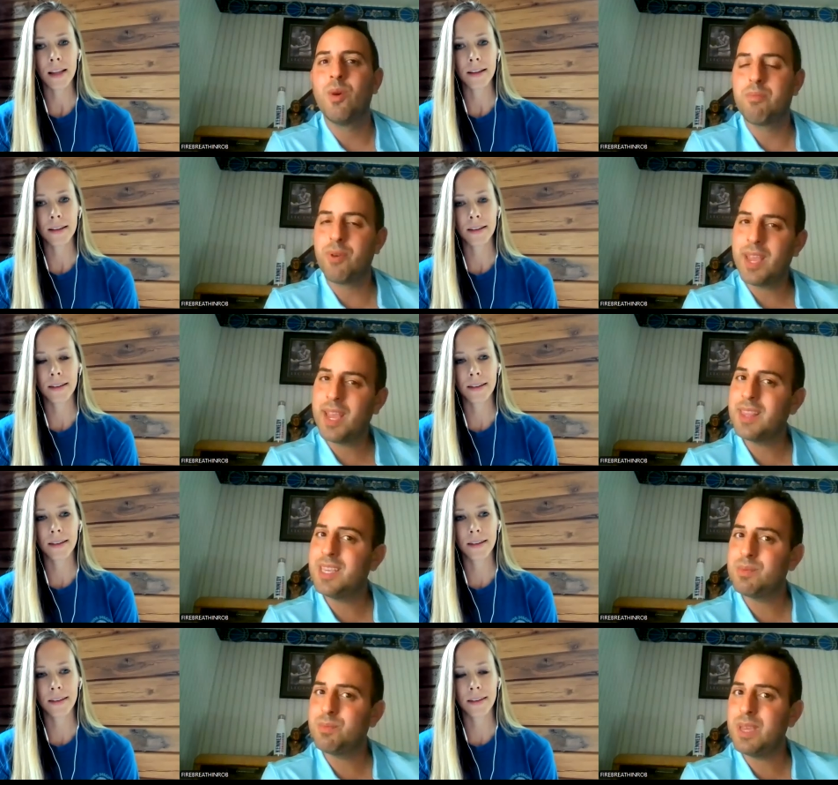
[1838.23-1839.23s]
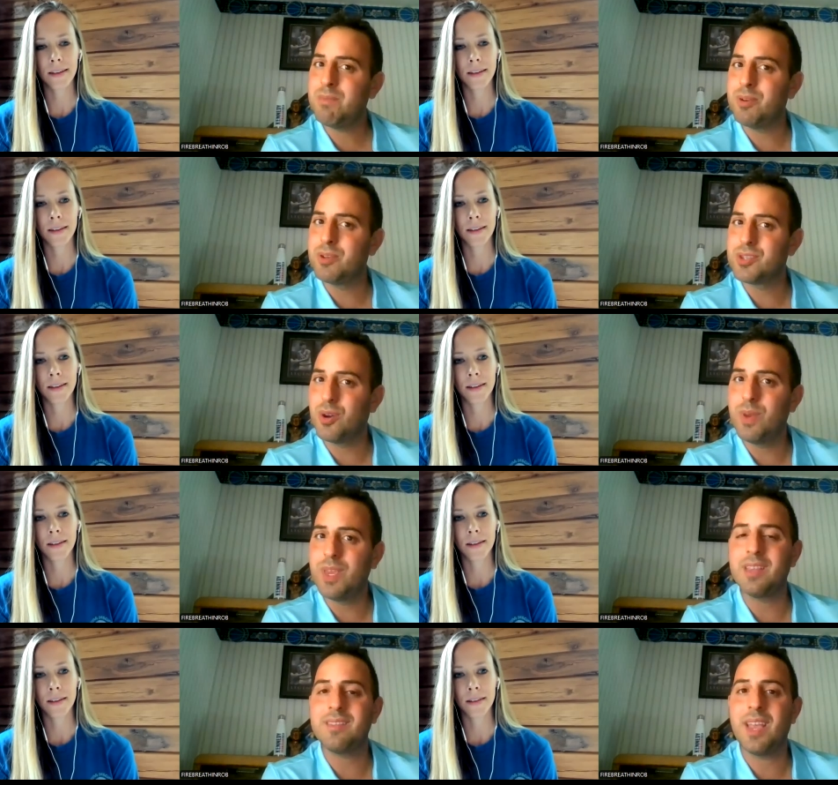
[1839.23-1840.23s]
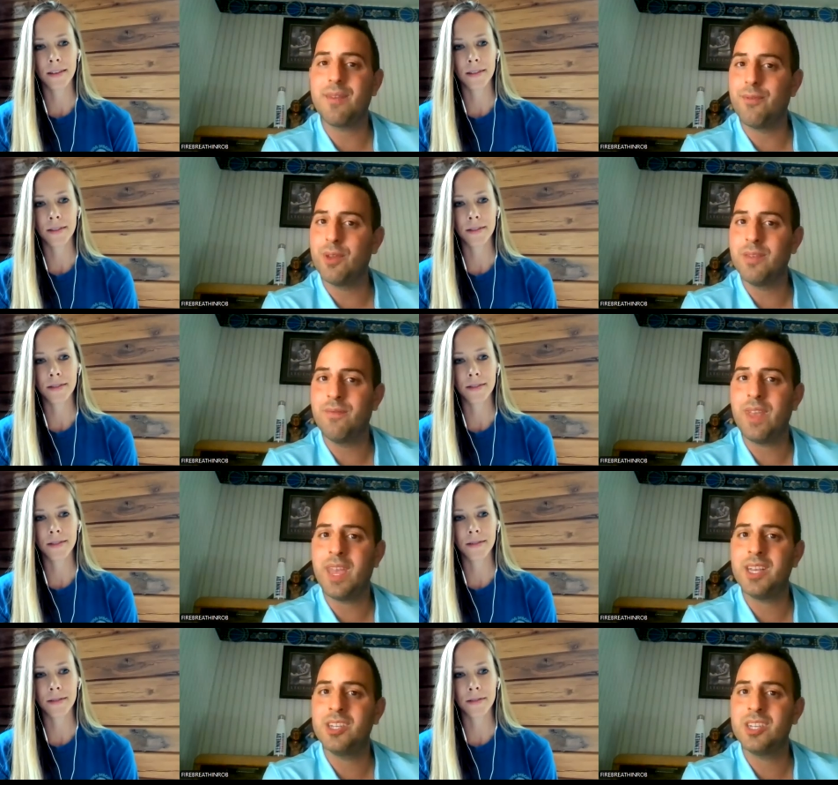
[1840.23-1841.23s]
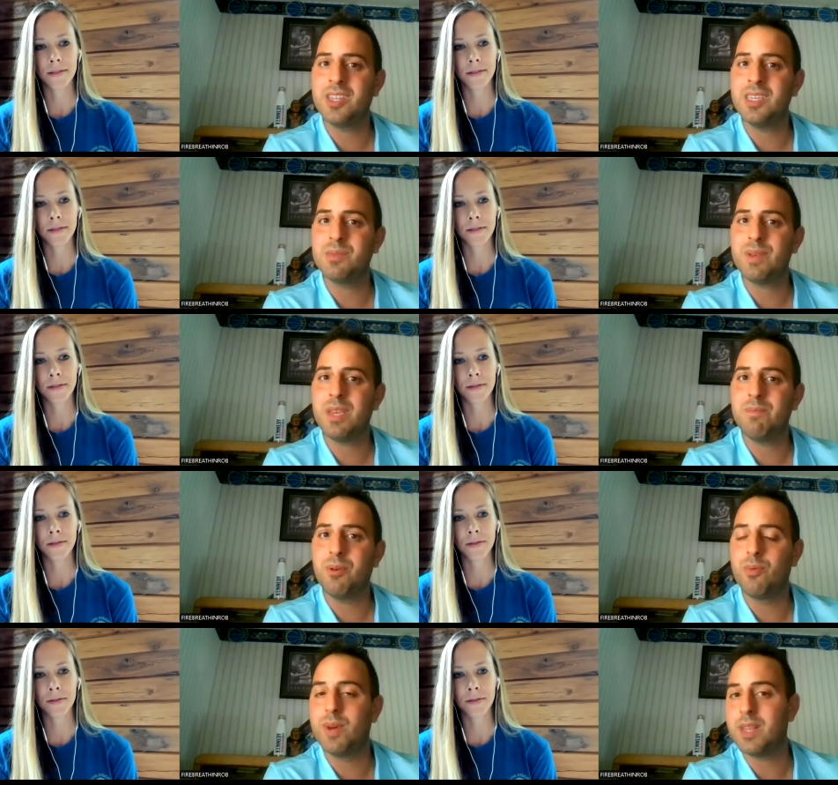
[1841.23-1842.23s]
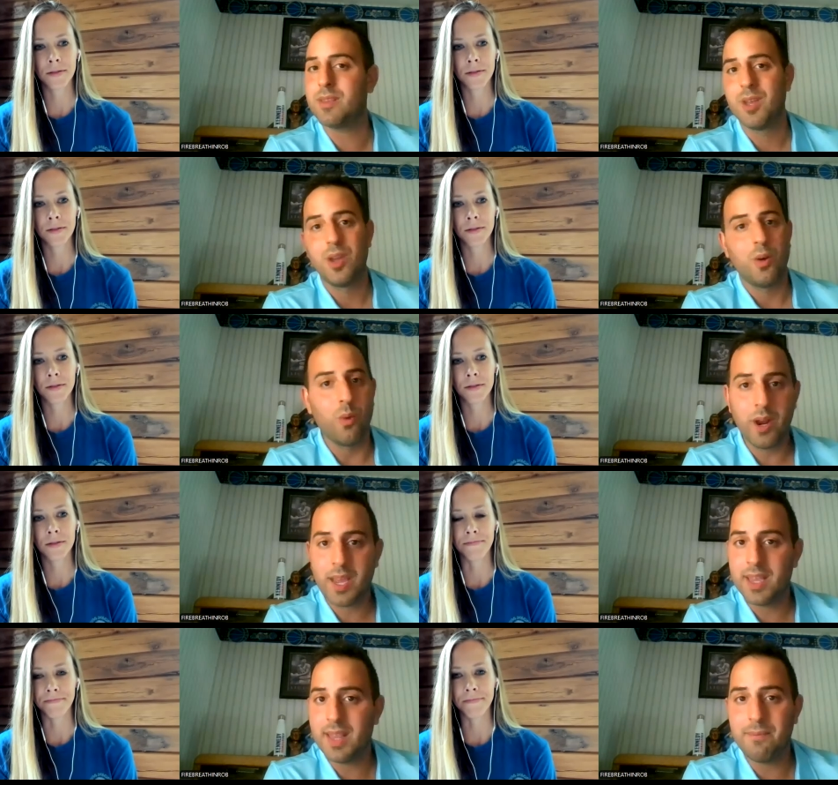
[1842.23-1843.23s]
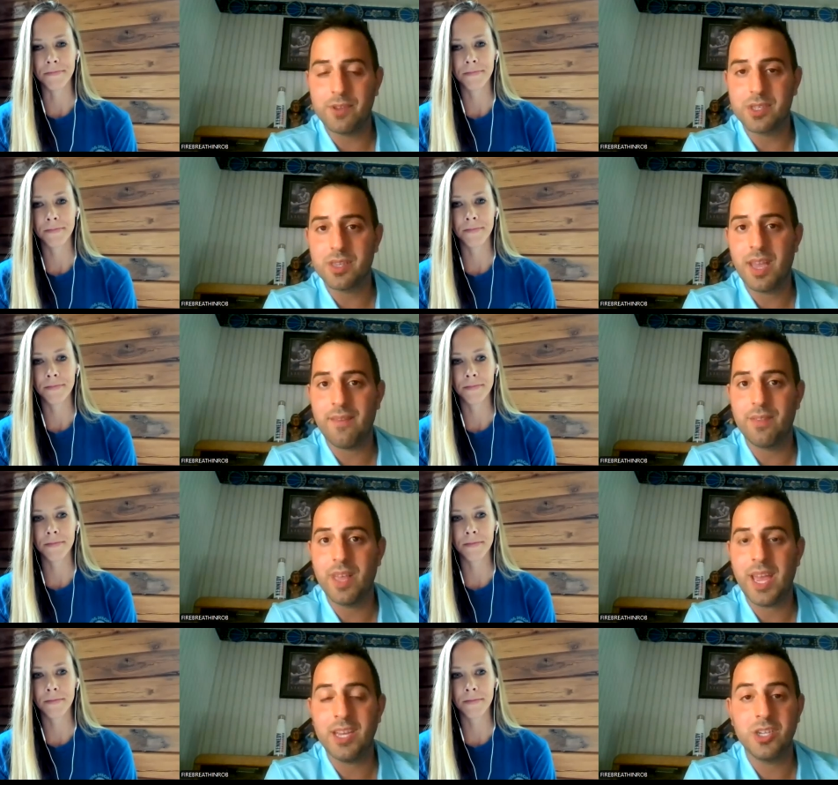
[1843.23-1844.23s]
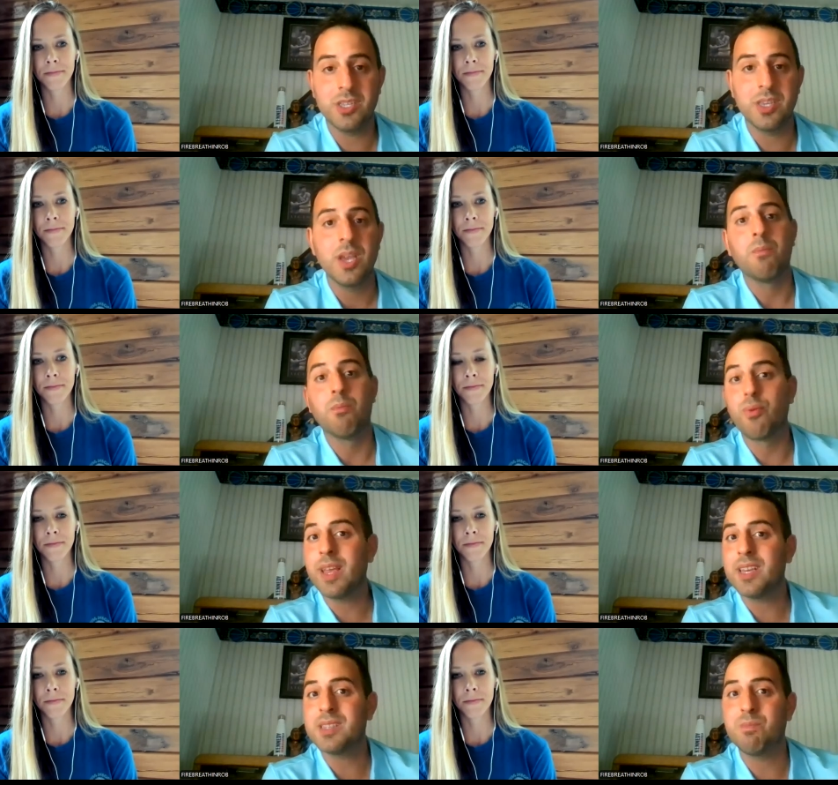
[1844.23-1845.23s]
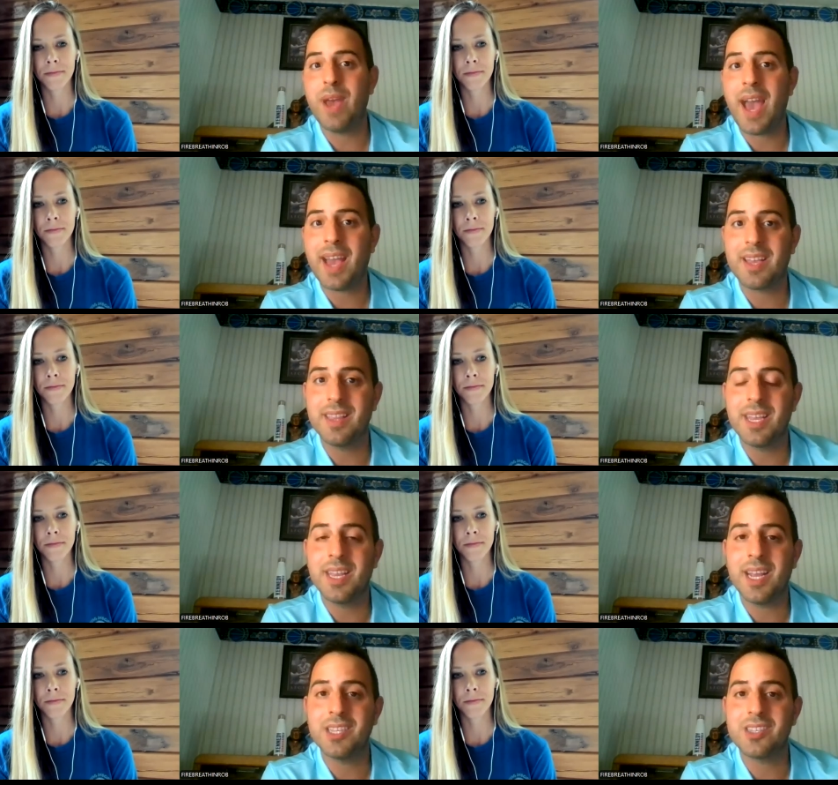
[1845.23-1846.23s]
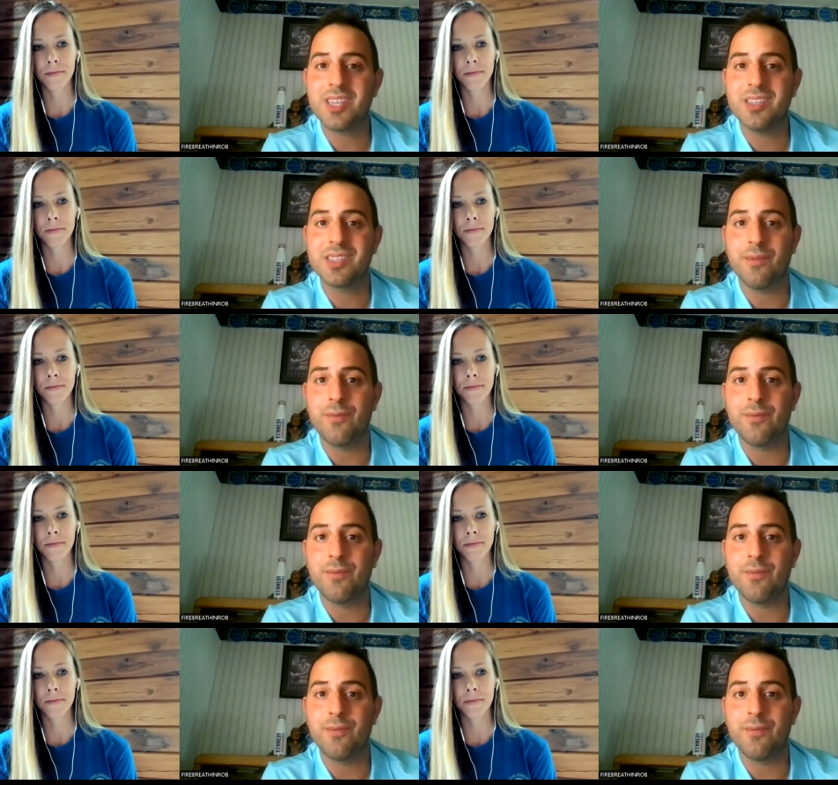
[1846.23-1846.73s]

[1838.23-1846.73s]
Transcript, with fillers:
Speaker 1: we're bringing in these people so we can take full advantage of these people with working them for slave wages, bring us back in the United States